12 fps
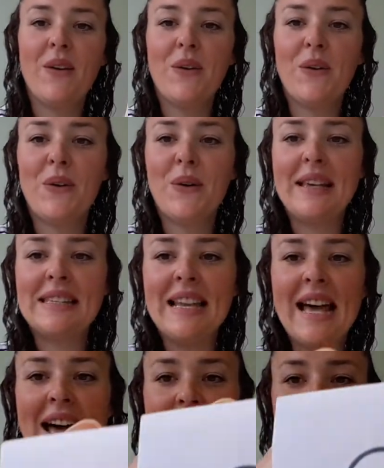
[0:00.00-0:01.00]
Oh, it's
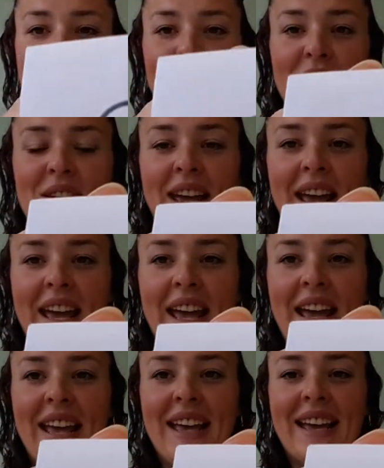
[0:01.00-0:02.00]
landed on
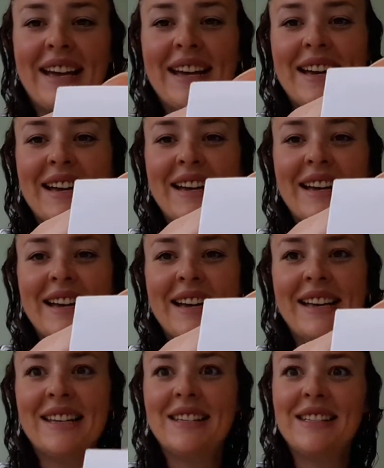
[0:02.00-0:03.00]
a
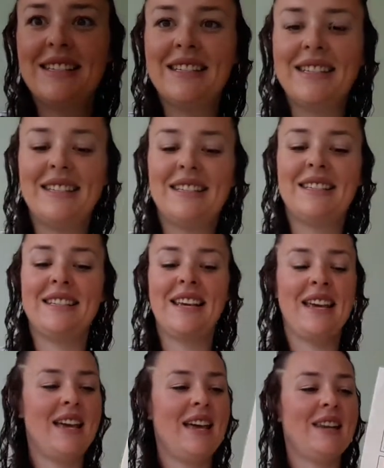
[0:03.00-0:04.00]

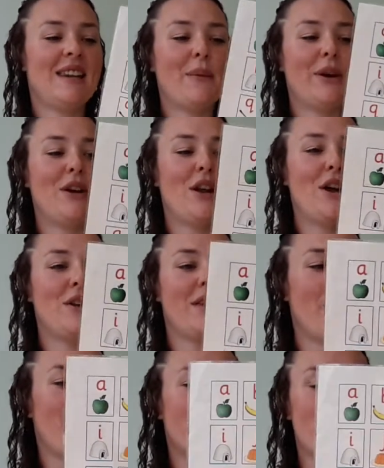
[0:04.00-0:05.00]
S. Now we know
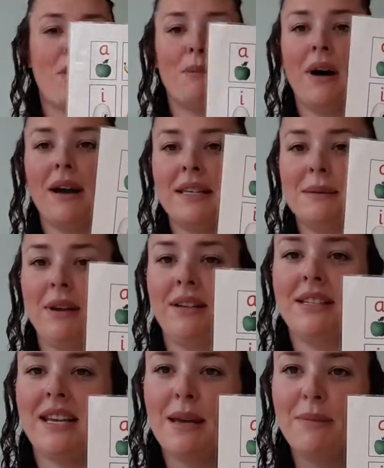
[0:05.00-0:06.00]
that one. It reminds me
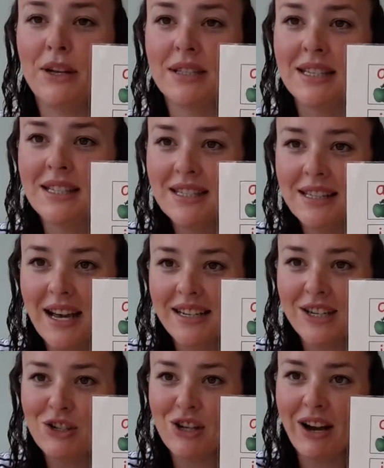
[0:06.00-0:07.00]
today because the sun
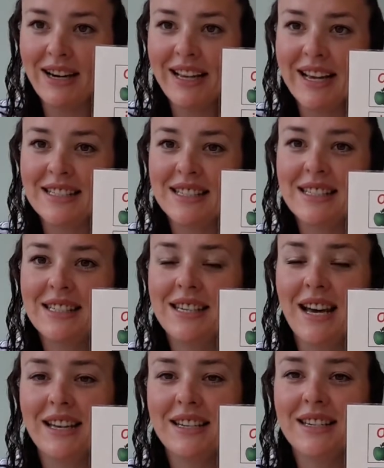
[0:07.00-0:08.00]
is shining and
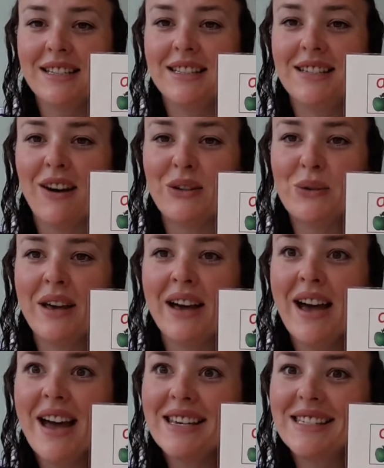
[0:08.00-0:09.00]
sun starts with a
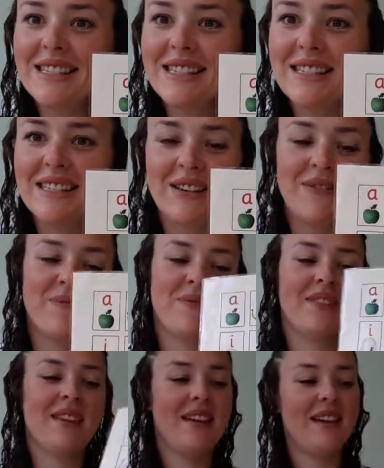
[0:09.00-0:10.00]
S.
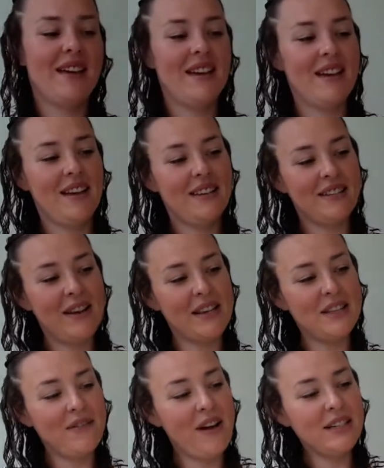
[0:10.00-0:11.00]
So
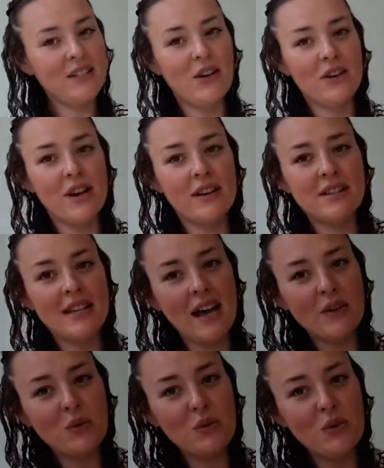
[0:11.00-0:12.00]
let's find it on our
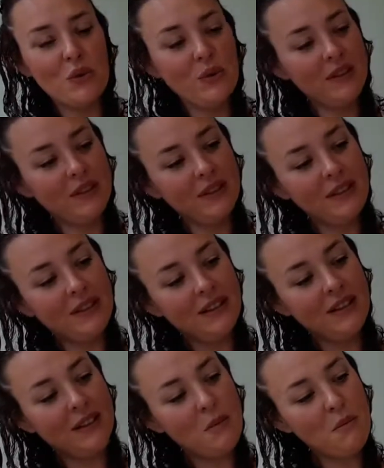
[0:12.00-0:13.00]
sound wall.
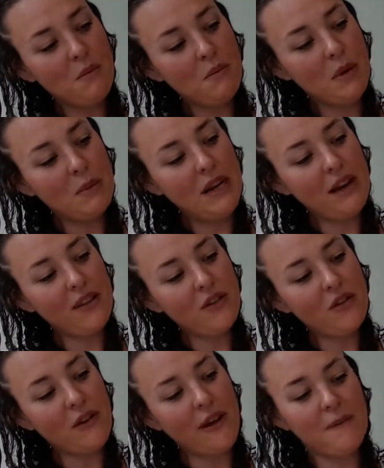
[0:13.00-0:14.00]
The line
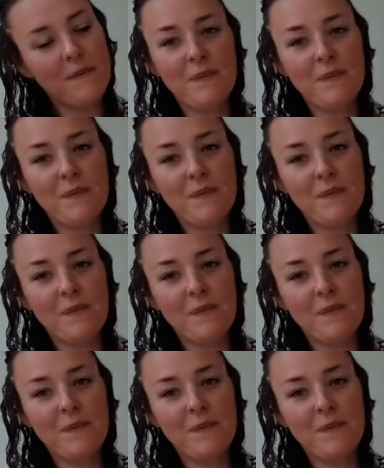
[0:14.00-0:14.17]
through it.